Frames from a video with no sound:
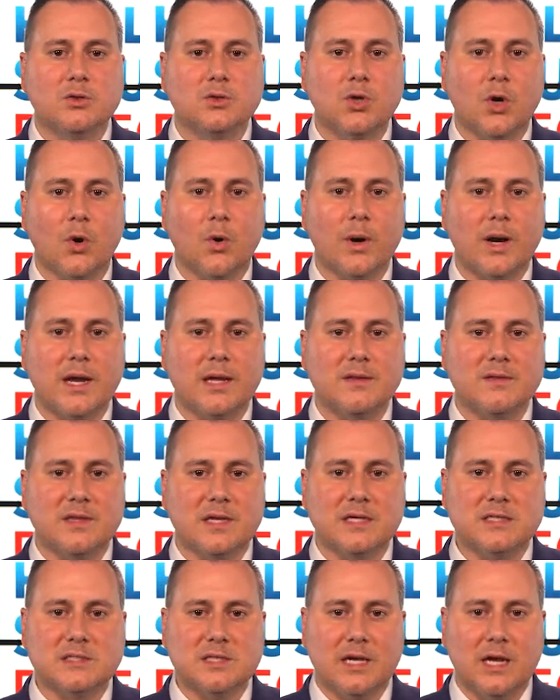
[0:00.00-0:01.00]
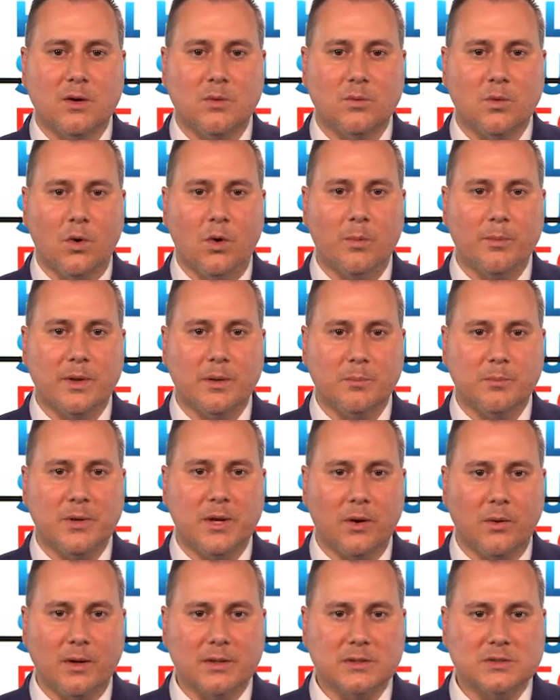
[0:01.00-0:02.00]
during this enrollment
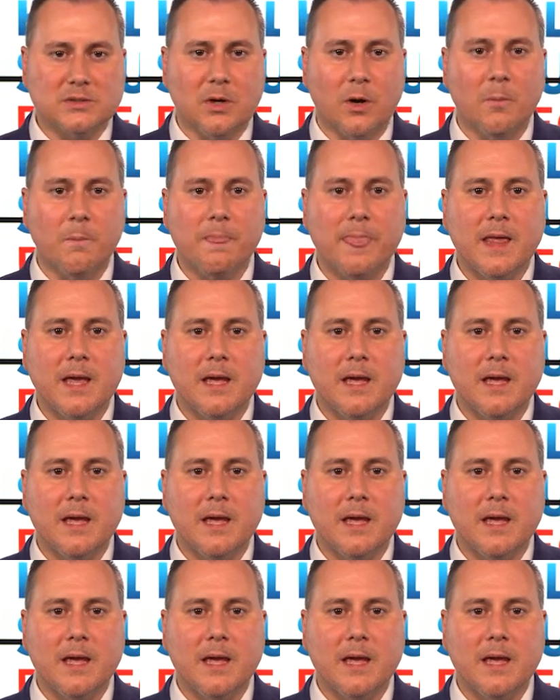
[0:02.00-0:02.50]
period. So